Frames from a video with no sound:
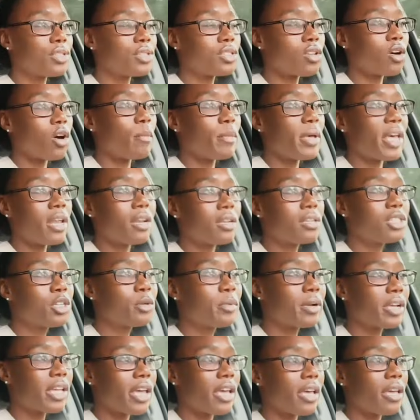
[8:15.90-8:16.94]
So I'm heading to
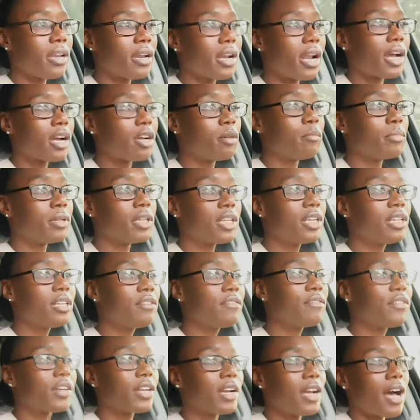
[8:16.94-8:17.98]
Brigade and I completely
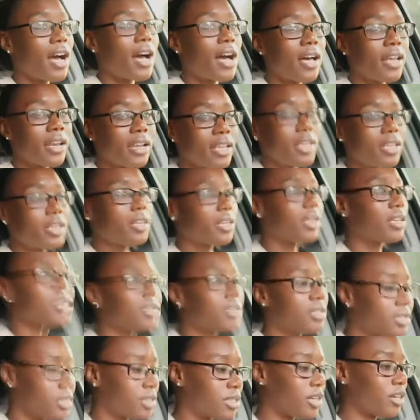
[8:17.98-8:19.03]
forgot it
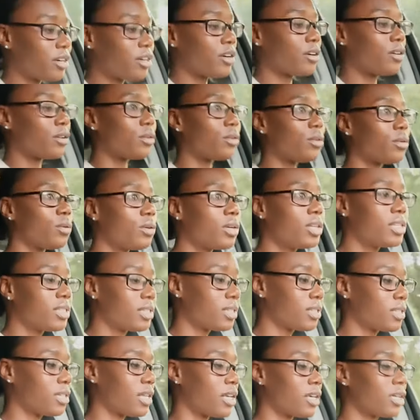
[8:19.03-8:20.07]
is
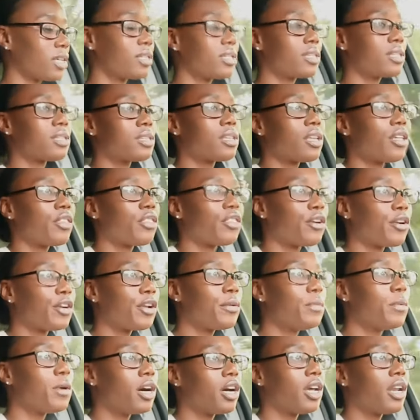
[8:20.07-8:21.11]

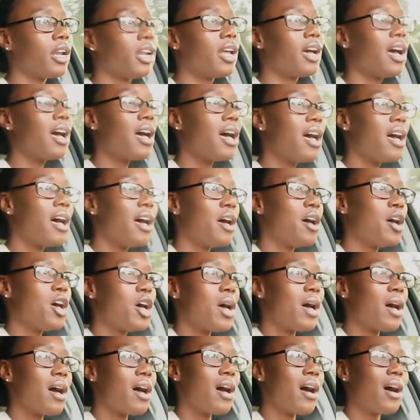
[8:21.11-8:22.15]

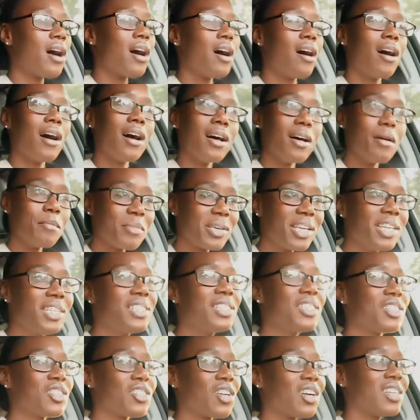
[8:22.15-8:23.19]
06:31.
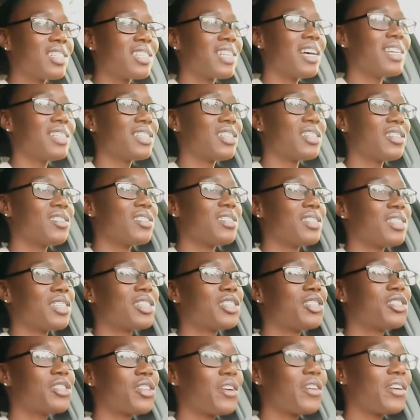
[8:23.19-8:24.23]
PT starts at
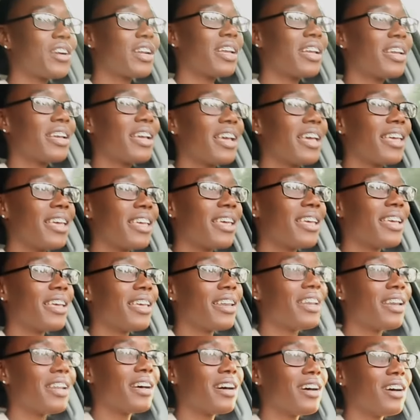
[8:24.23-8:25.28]
06:30
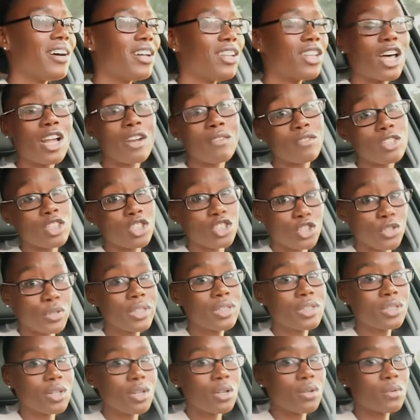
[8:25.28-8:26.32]
and a lot of the
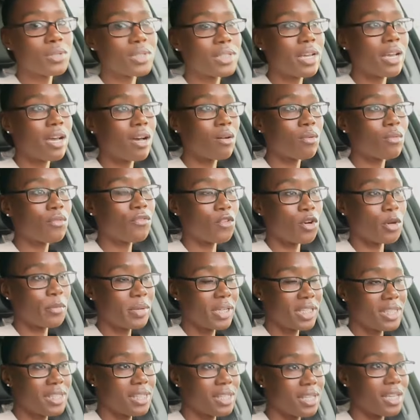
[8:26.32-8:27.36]
streets close down for
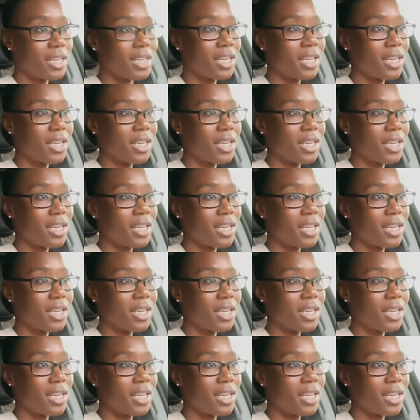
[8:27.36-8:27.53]
PT.